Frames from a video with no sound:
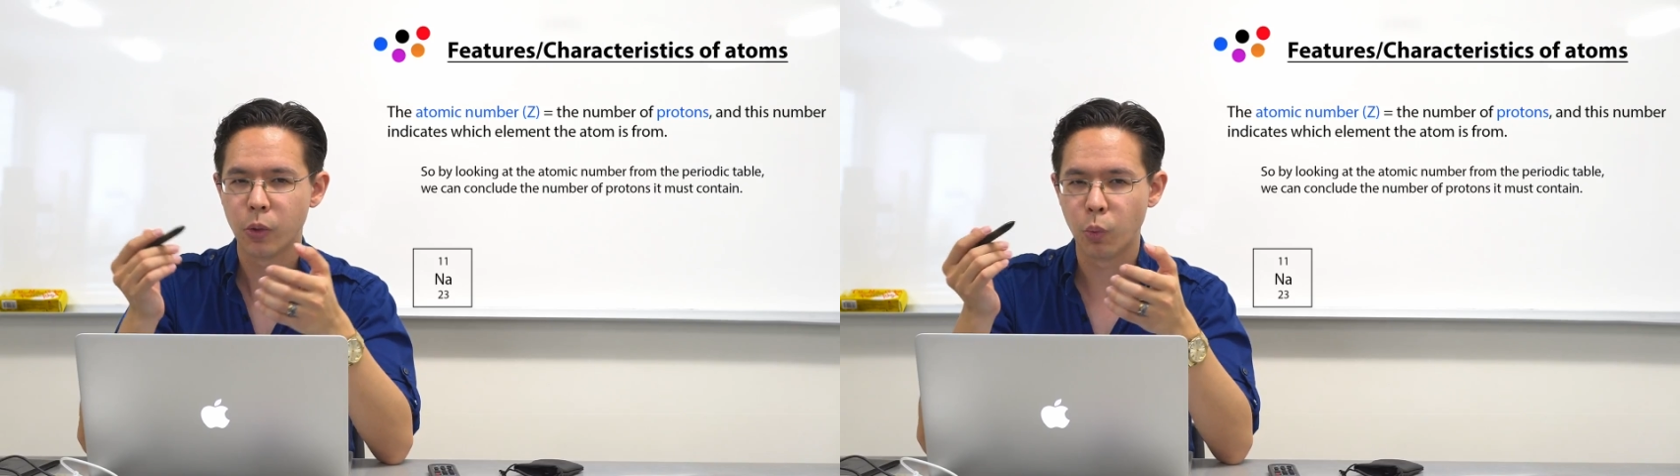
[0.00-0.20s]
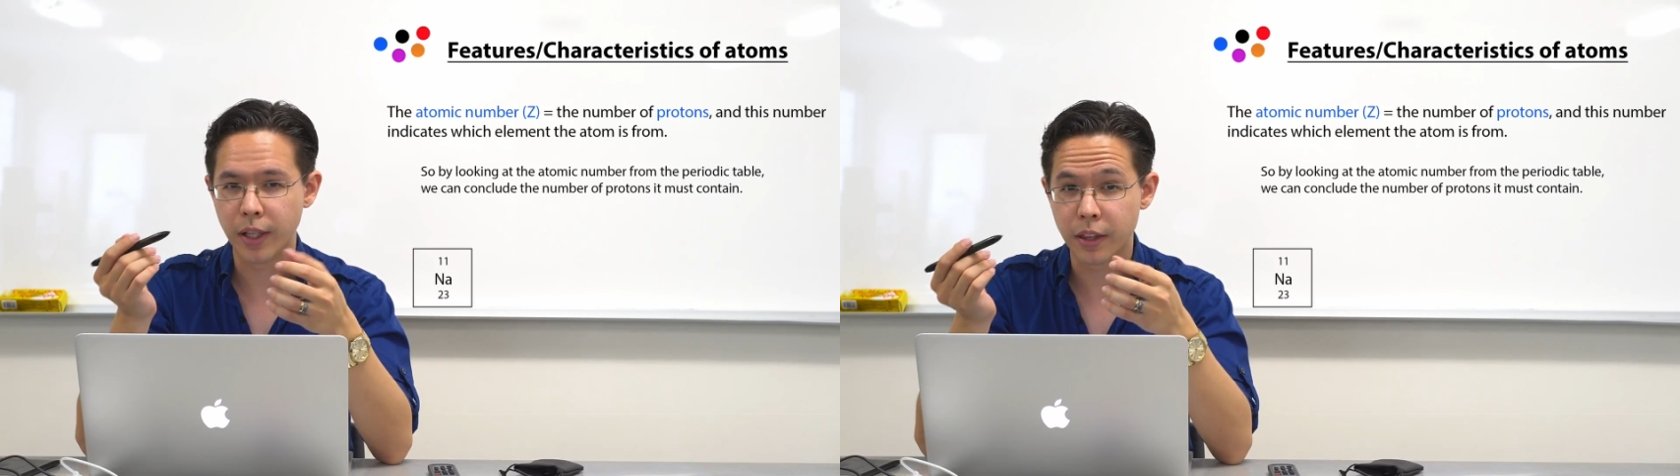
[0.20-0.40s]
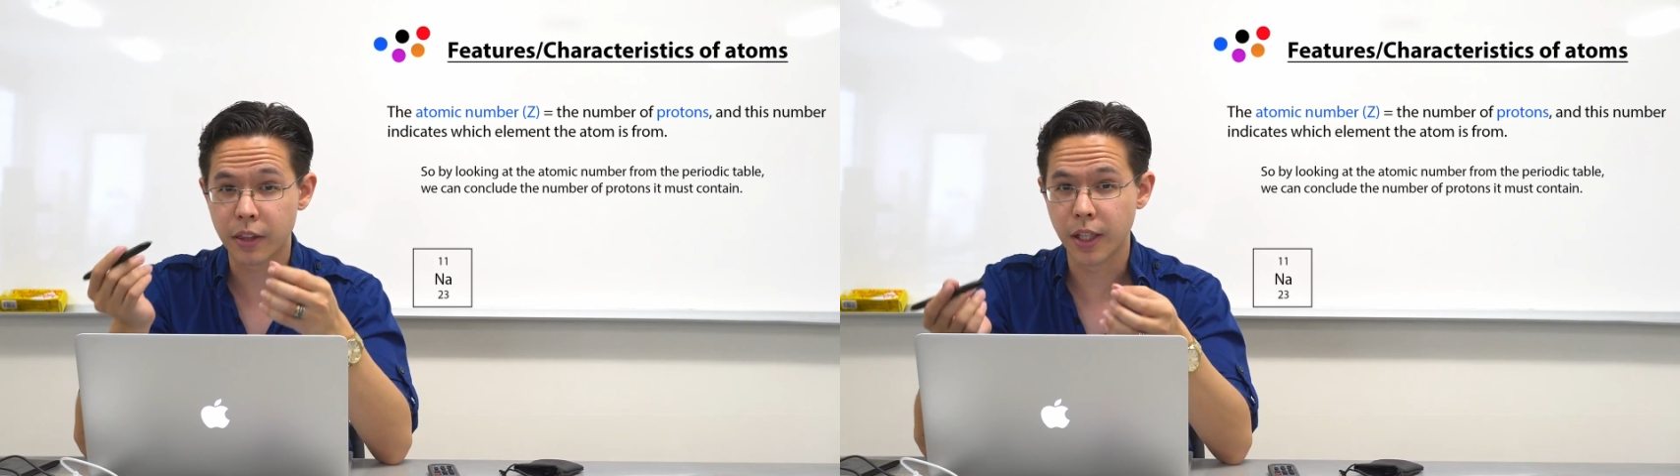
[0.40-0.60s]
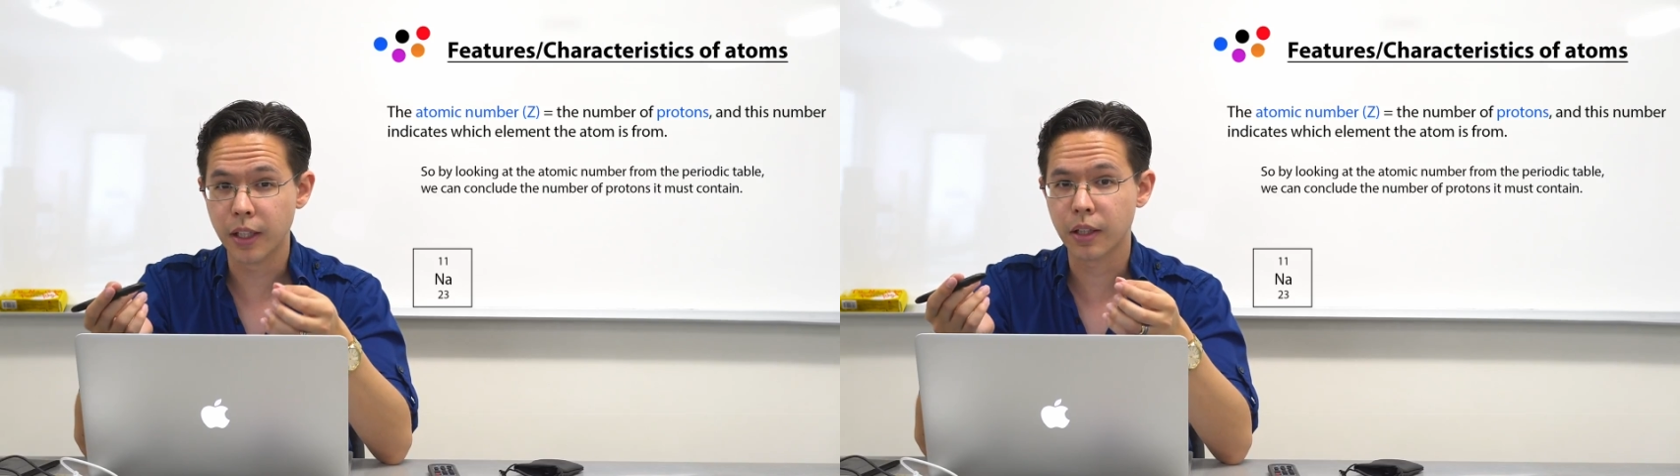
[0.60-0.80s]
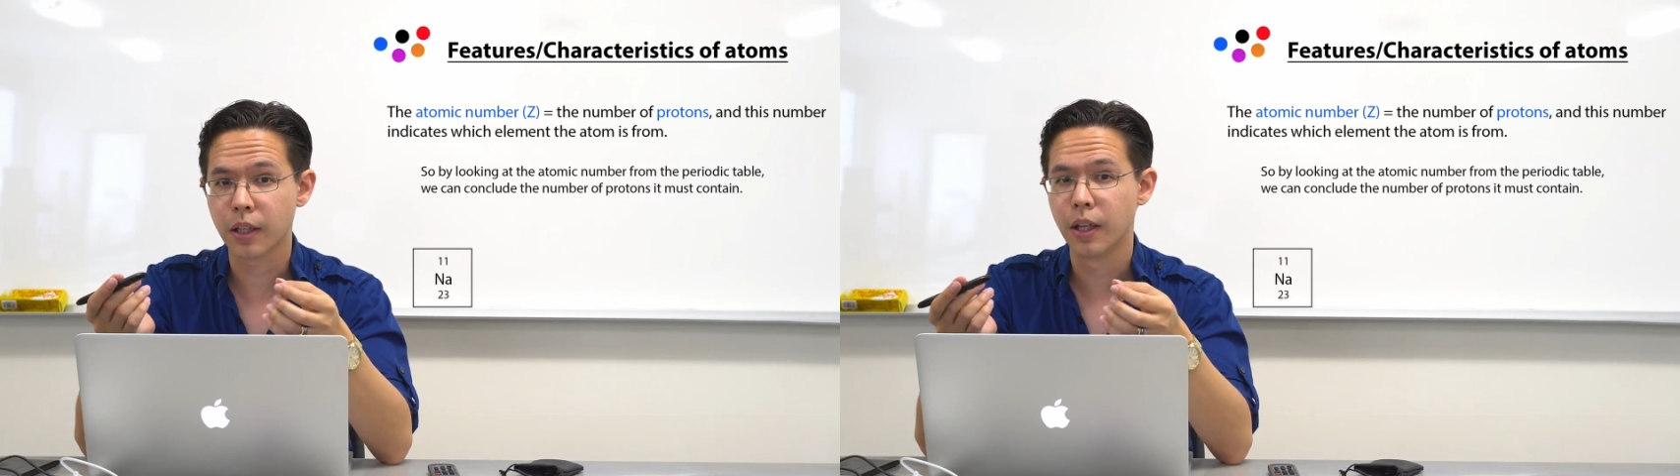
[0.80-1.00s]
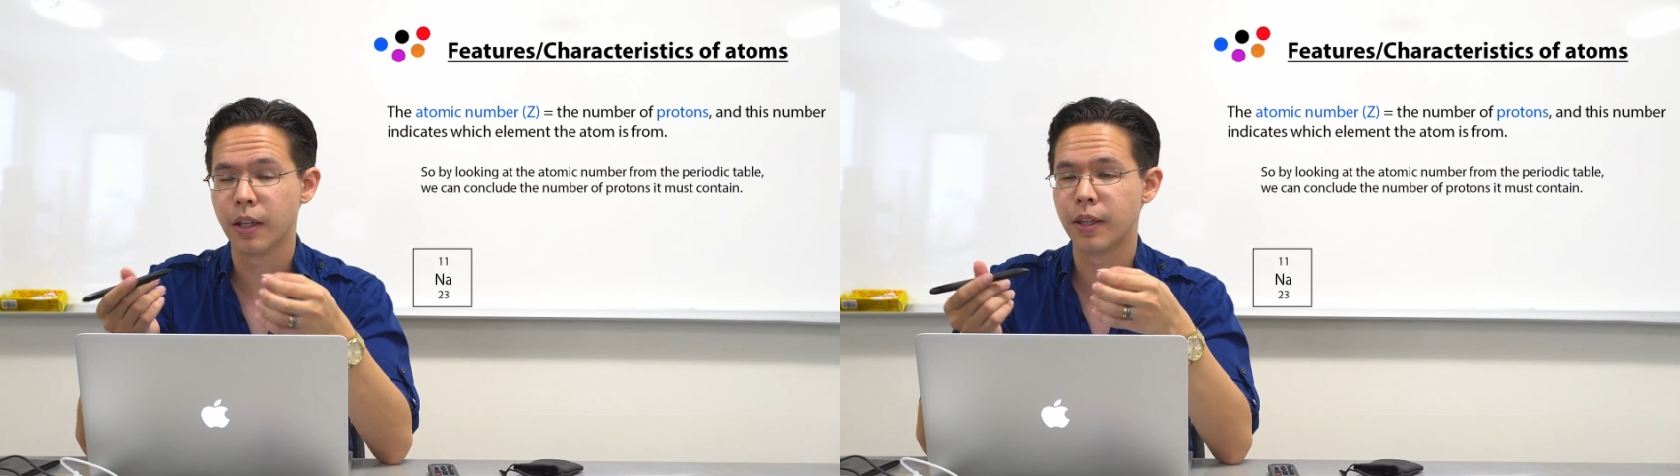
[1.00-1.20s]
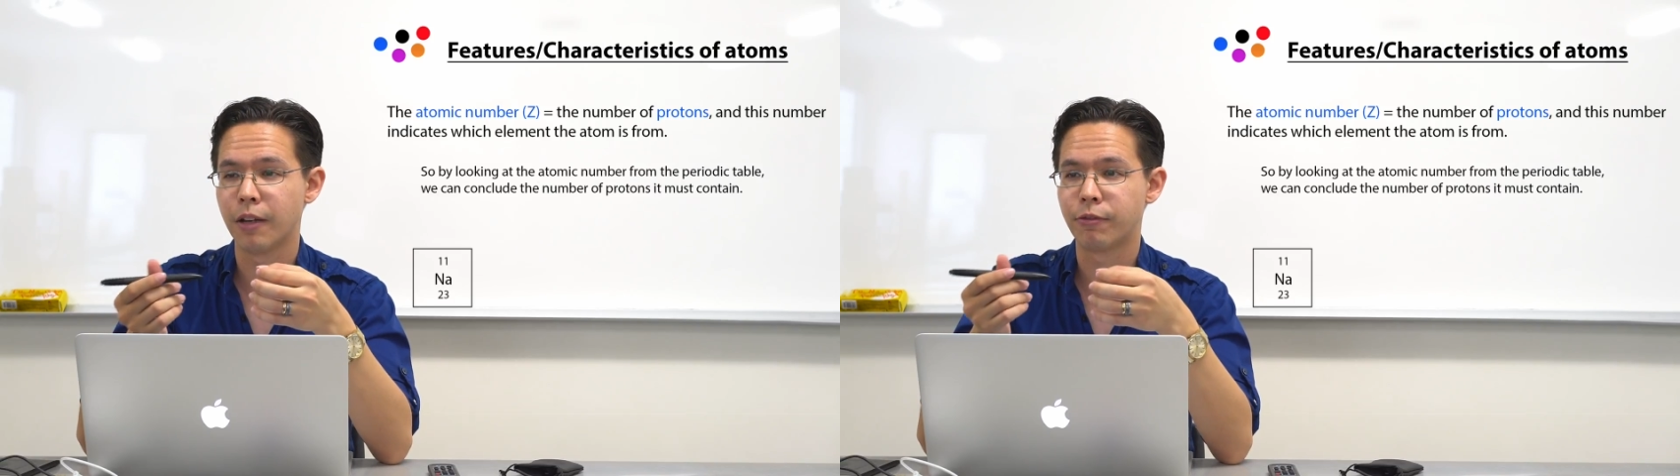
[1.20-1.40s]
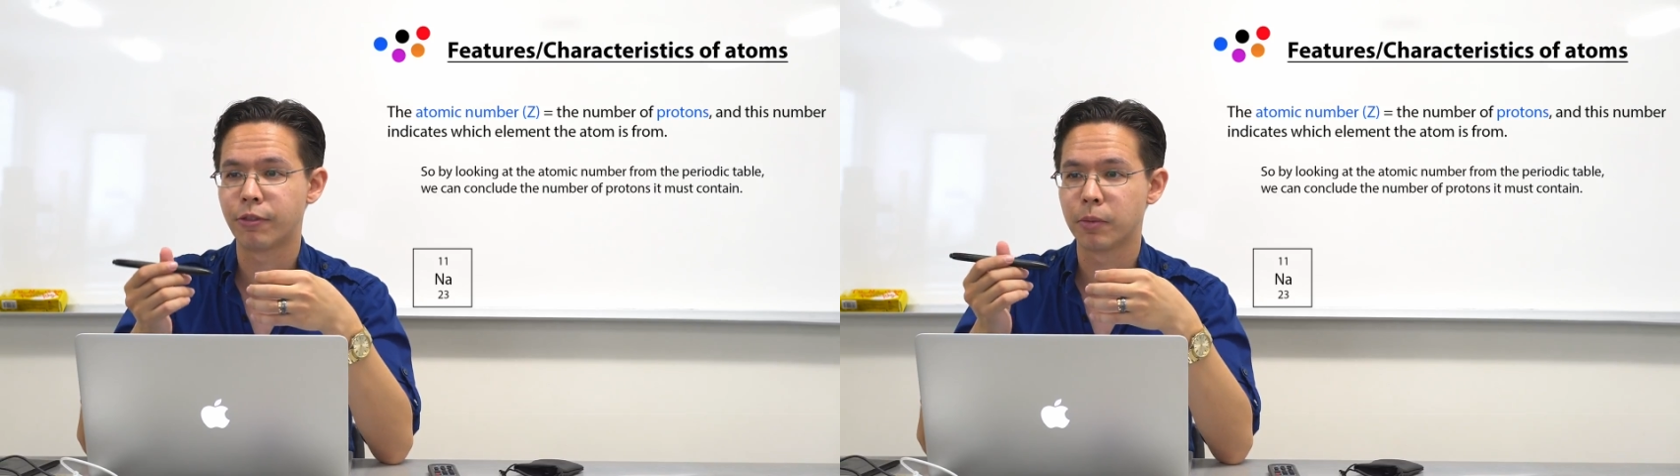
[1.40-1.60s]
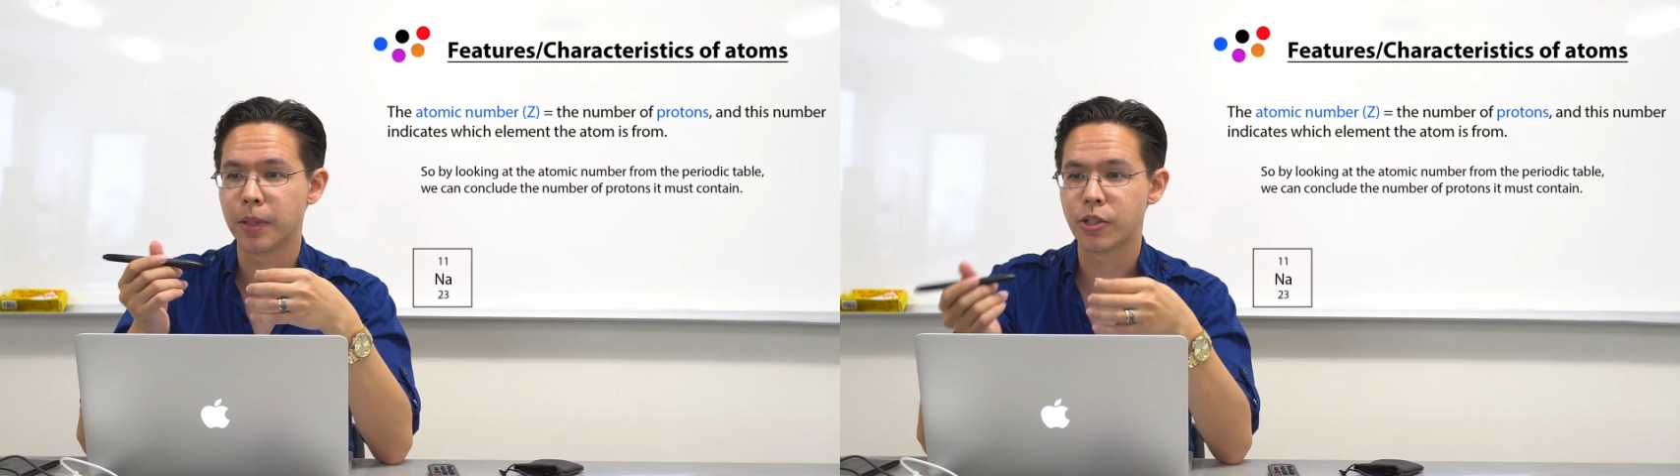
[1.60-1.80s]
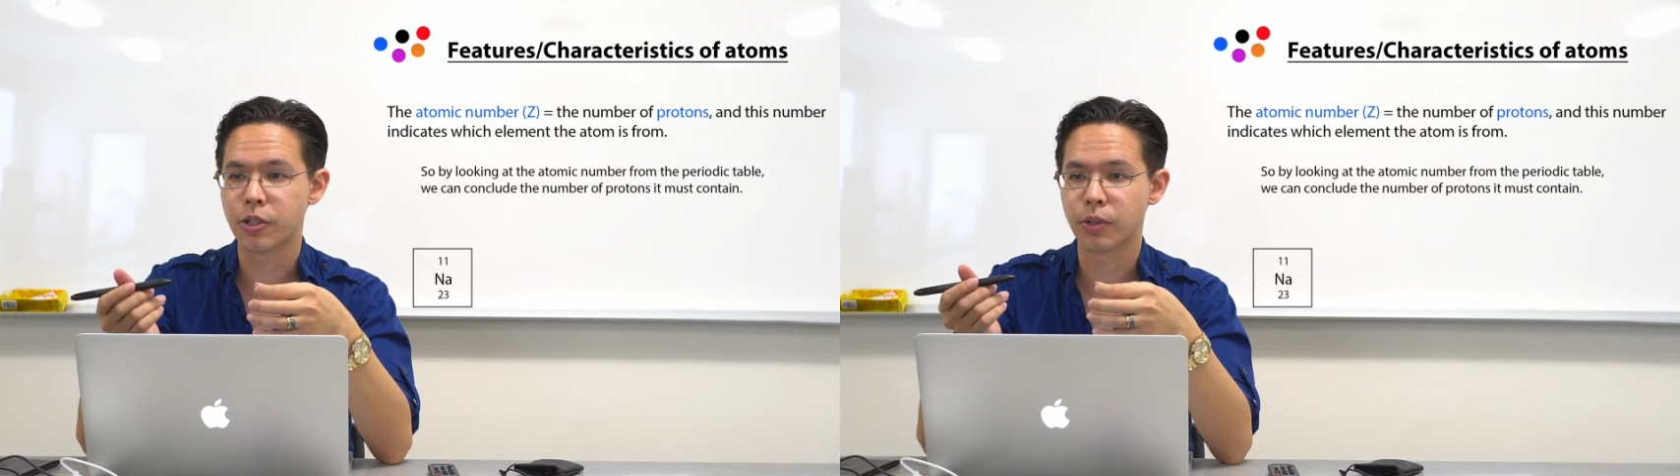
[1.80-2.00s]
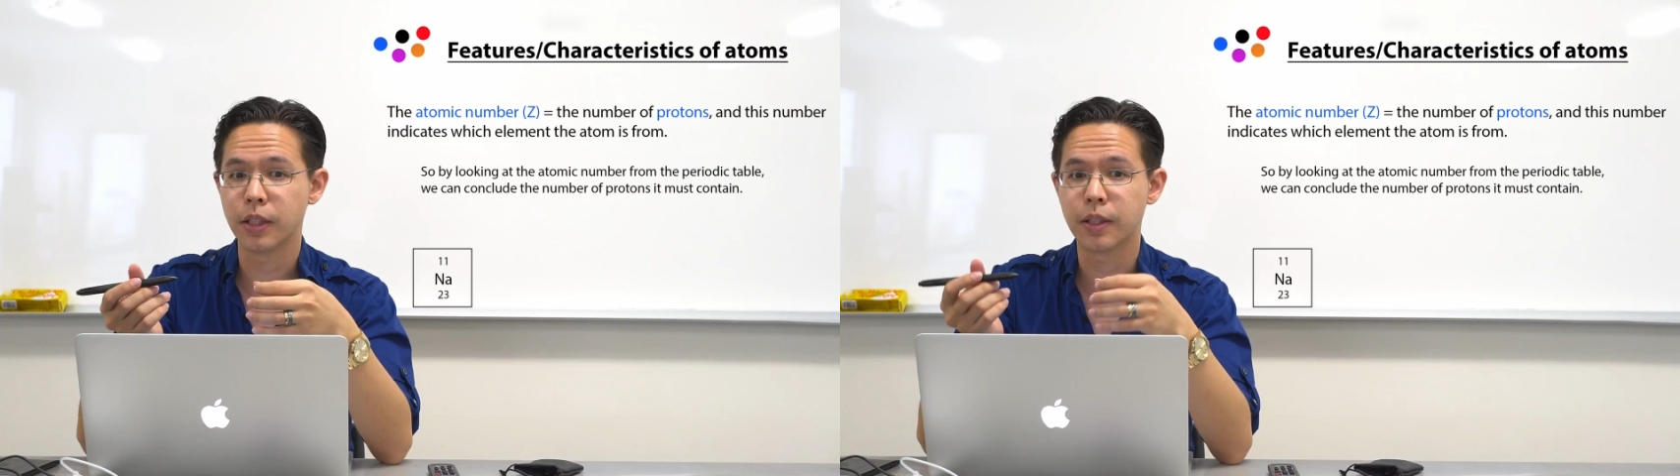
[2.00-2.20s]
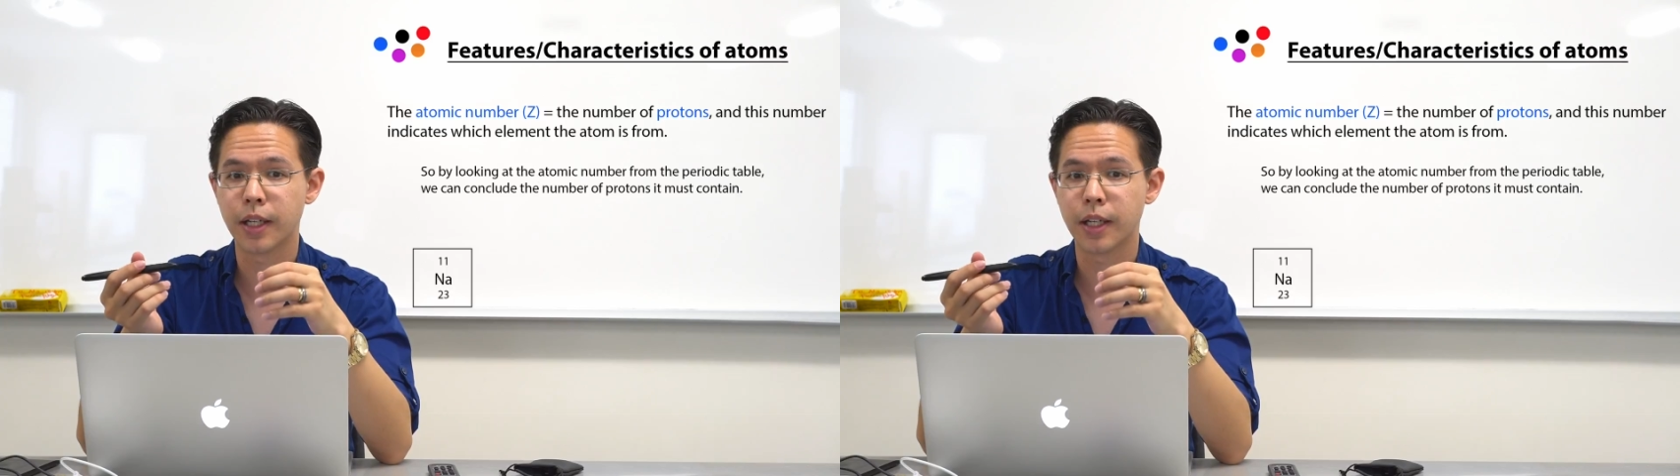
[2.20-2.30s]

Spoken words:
we think that from history